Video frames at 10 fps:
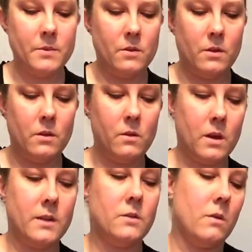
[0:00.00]
so that you
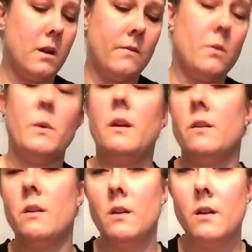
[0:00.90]
guys don't have to wait
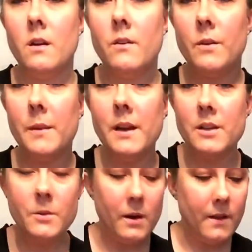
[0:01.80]
for me to
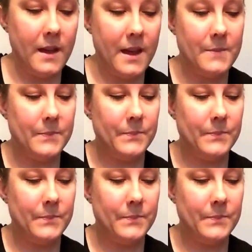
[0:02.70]
do all that.